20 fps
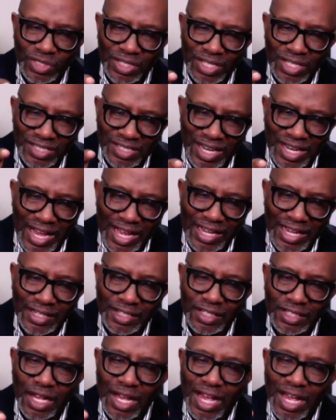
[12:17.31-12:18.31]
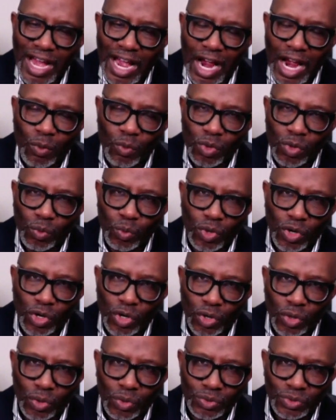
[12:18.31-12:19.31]
design our
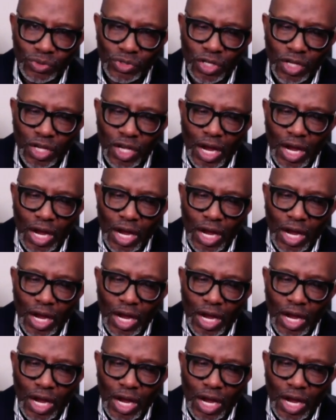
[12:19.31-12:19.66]
world.